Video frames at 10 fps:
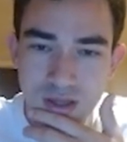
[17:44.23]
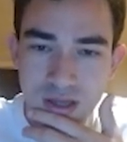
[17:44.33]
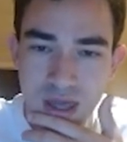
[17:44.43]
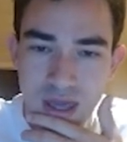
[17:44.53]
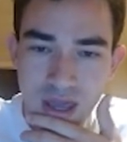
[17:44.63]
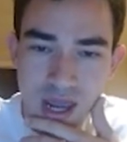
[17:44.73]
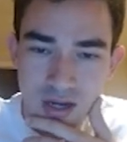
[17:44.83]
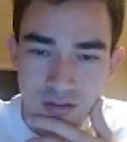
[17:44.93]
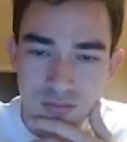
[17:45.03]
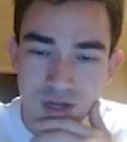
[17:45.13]
And
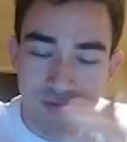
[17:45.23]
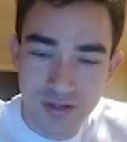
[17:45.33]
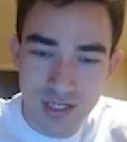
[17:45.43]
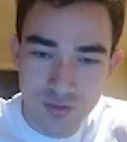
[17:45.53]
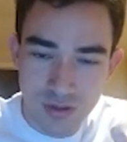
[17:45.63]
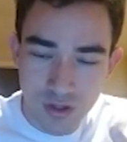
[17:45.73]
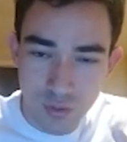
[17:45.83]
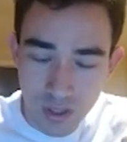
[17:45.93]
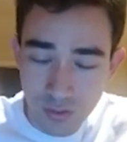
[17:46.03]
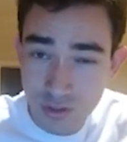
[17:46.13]
if he takes with the
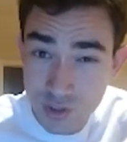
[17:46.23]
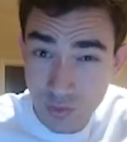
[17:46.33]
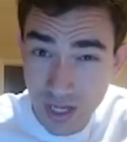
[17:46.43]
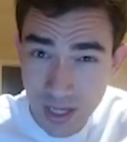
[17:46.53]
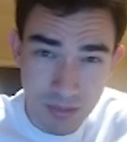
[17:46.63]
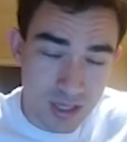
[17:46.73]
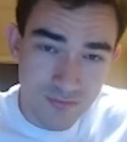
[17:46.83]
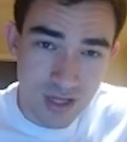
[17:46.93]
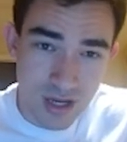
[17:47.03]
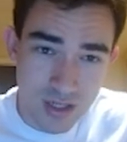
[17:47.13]
queen, which is what happened, I have
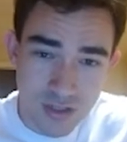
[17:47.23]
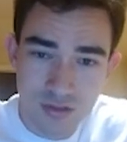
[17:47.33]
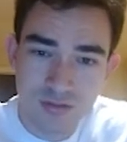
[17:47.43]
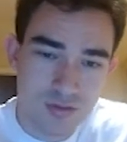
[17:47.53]
knight a2.